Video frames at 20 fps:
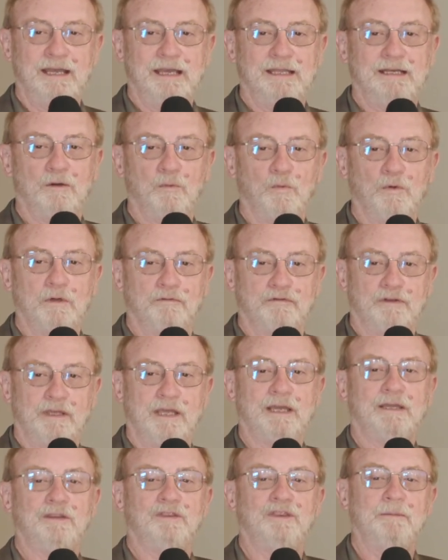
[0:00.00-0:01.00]
and it would have
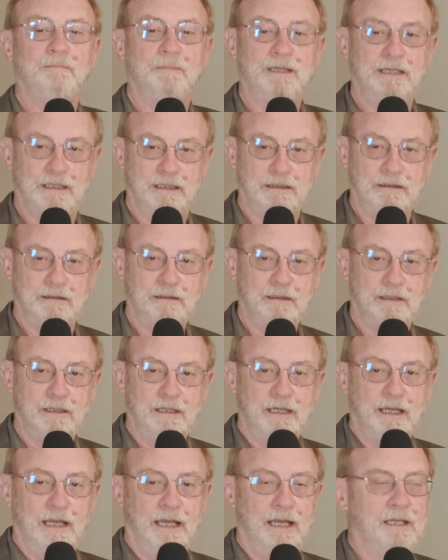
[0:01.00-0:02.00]
kicked them in,
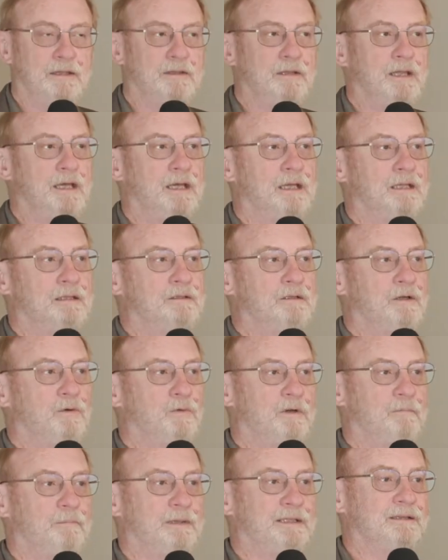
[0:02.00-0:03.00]
and then there
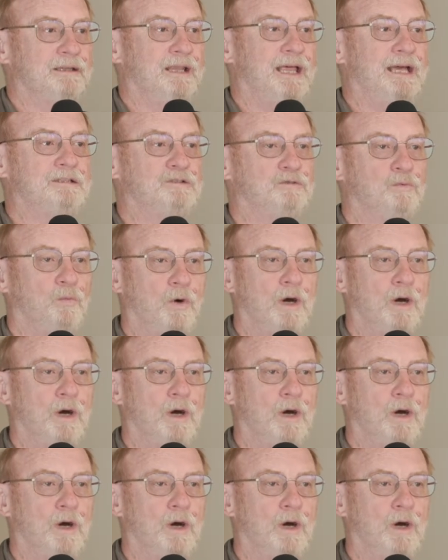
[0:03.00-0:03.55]
would have been less